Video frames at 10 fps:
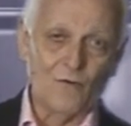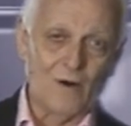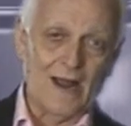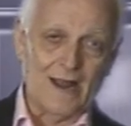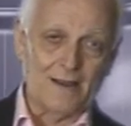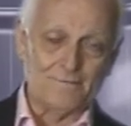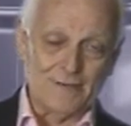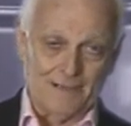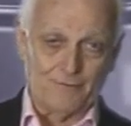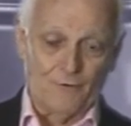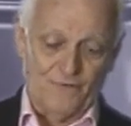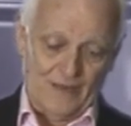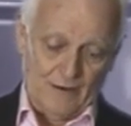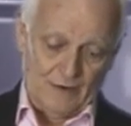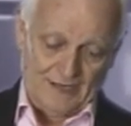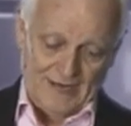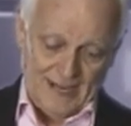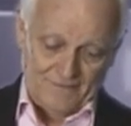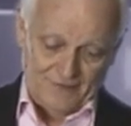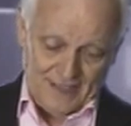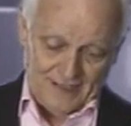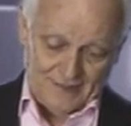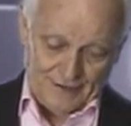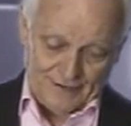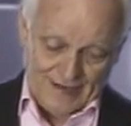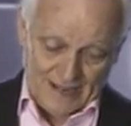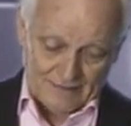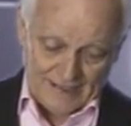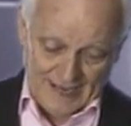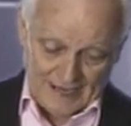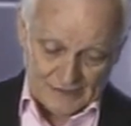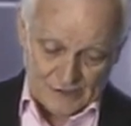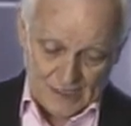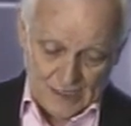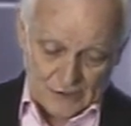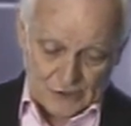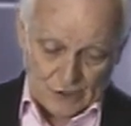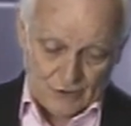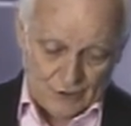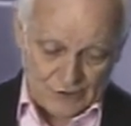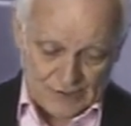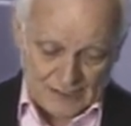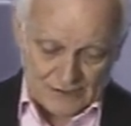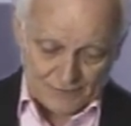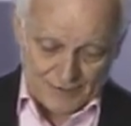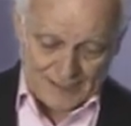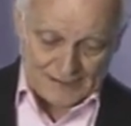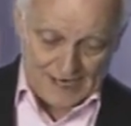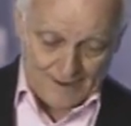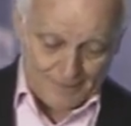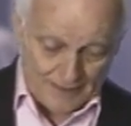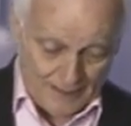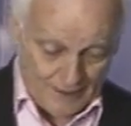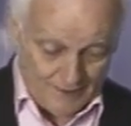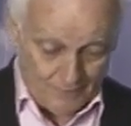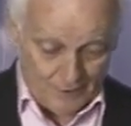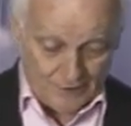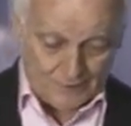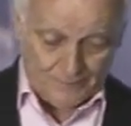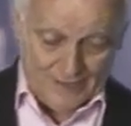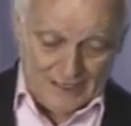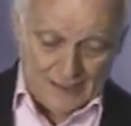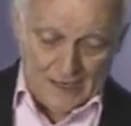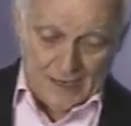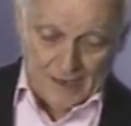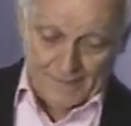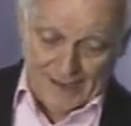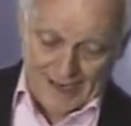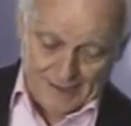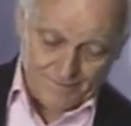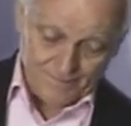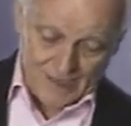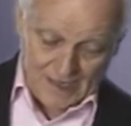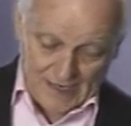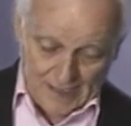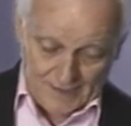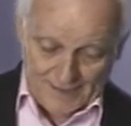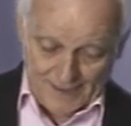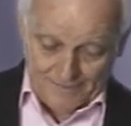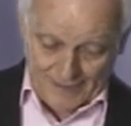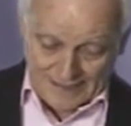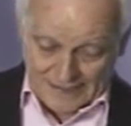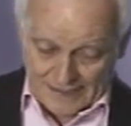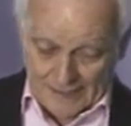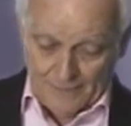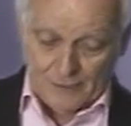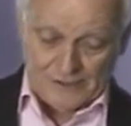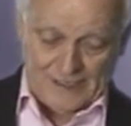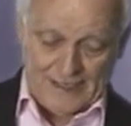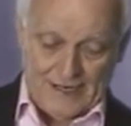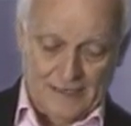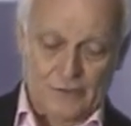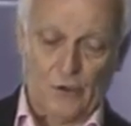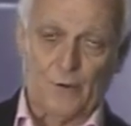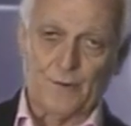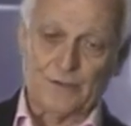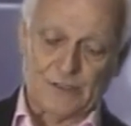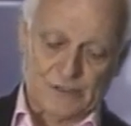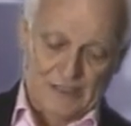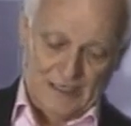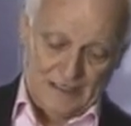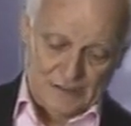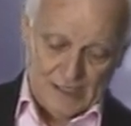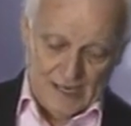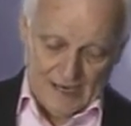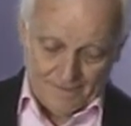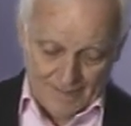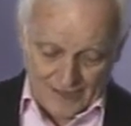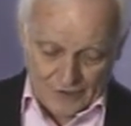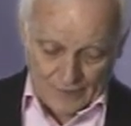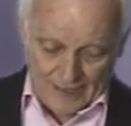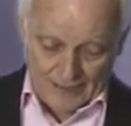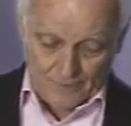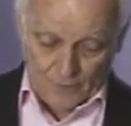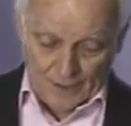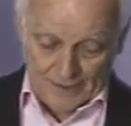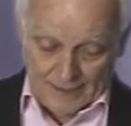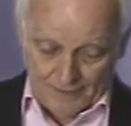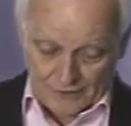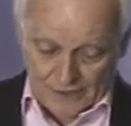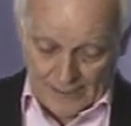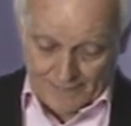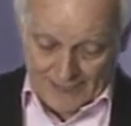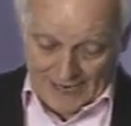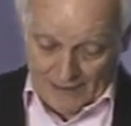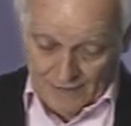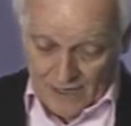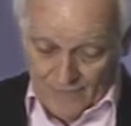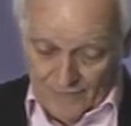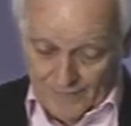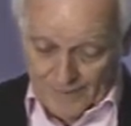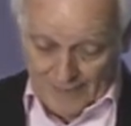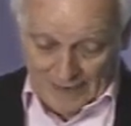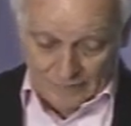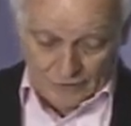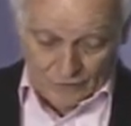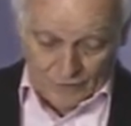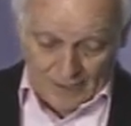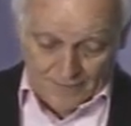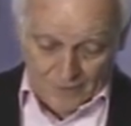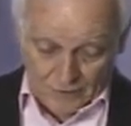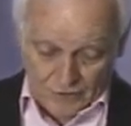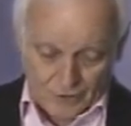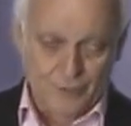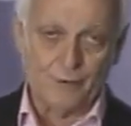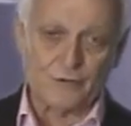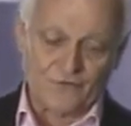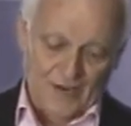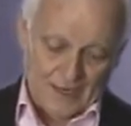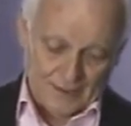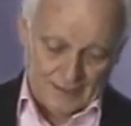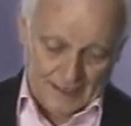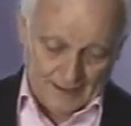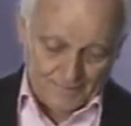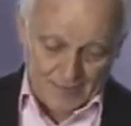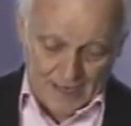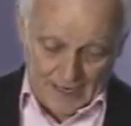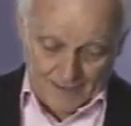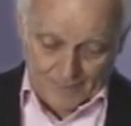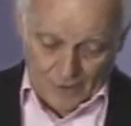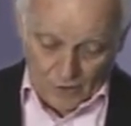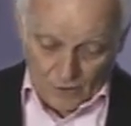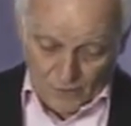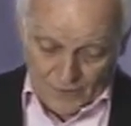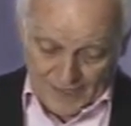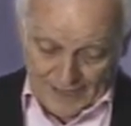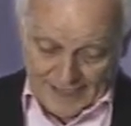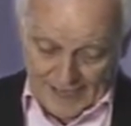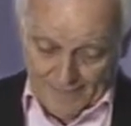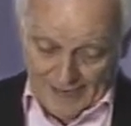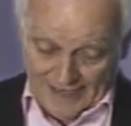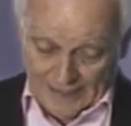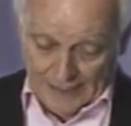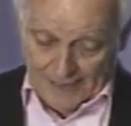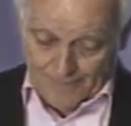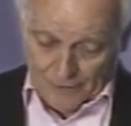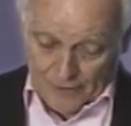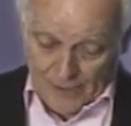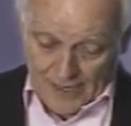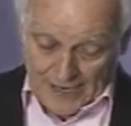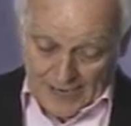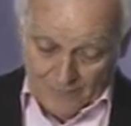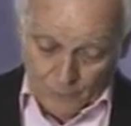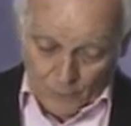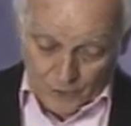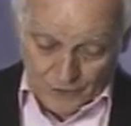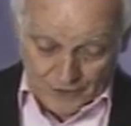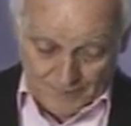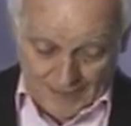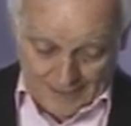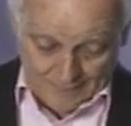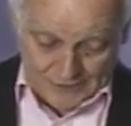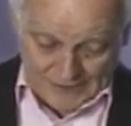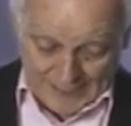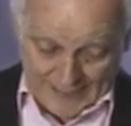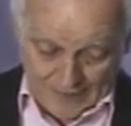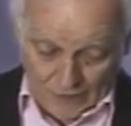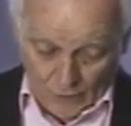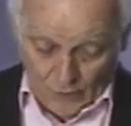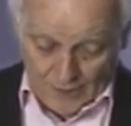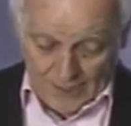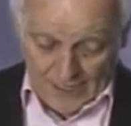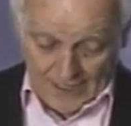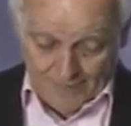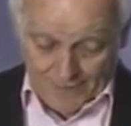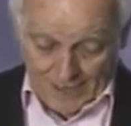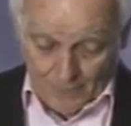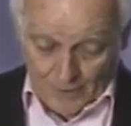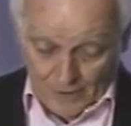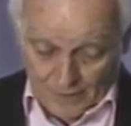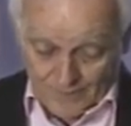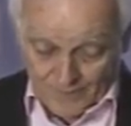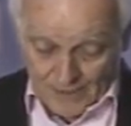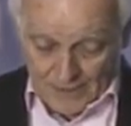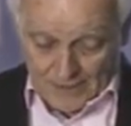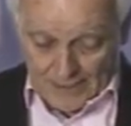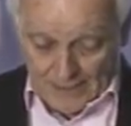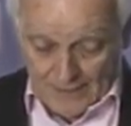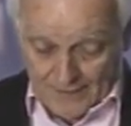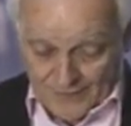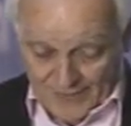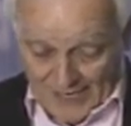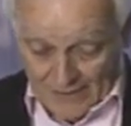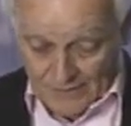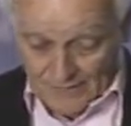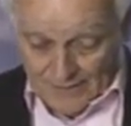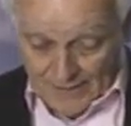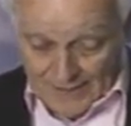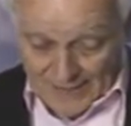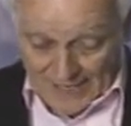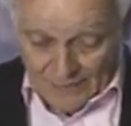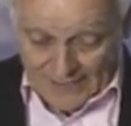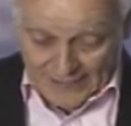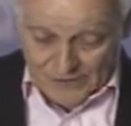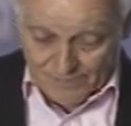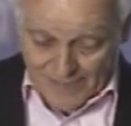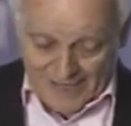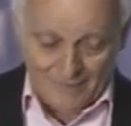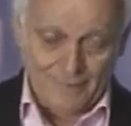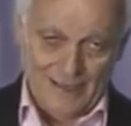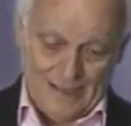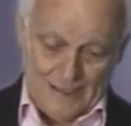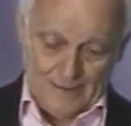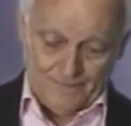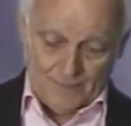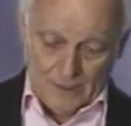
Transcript: why people feel and they, they're an outcast. So you see some things happen here that we're going to meet a man uh, that basically was in a terrible disease in Matthew 8 and 1. He was come down from the mountain. Great multitudes followed him. And behold, there came a leper and worshipped him, saying, Lord, if thou wilt, uh, thou Thou canst make me